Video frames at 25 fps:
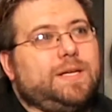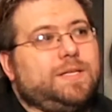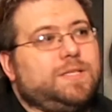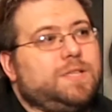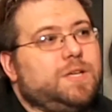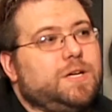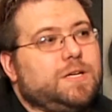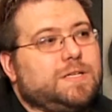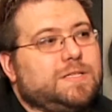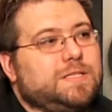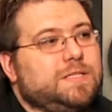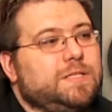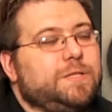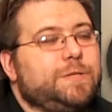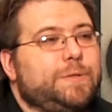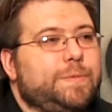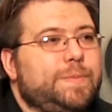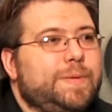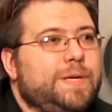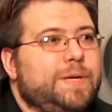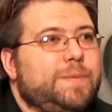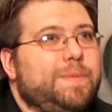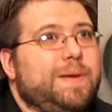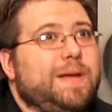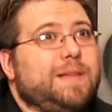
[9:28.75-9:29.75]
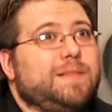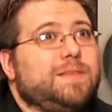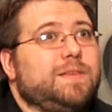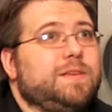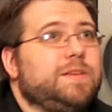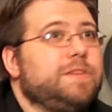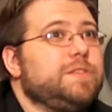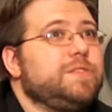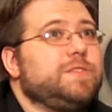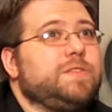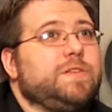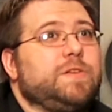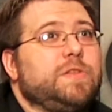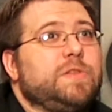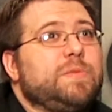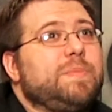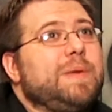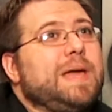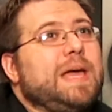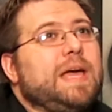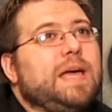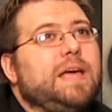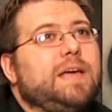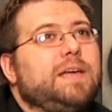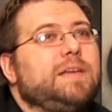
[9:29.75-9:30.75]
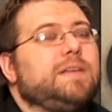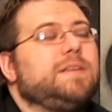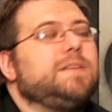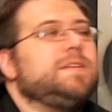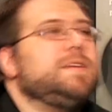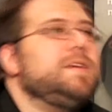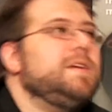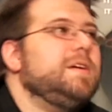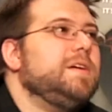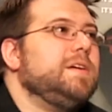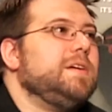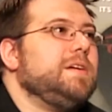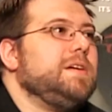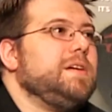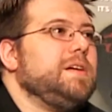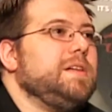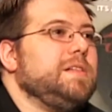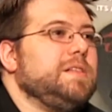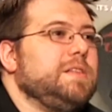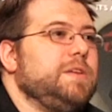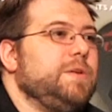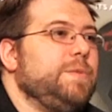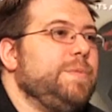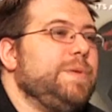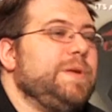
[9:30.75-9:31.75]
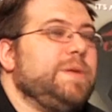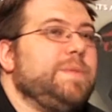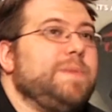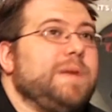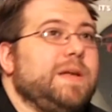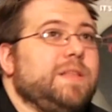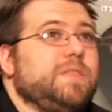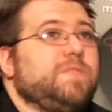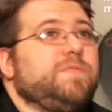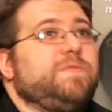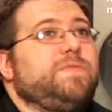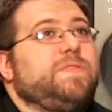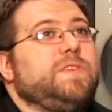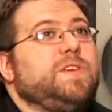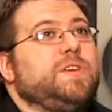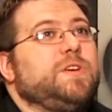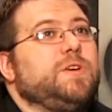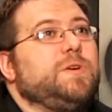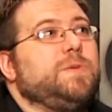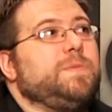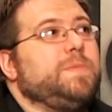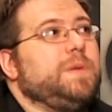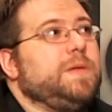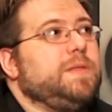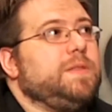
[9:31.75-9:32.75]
It talks a little bit about the history of the band, a little bit about the film.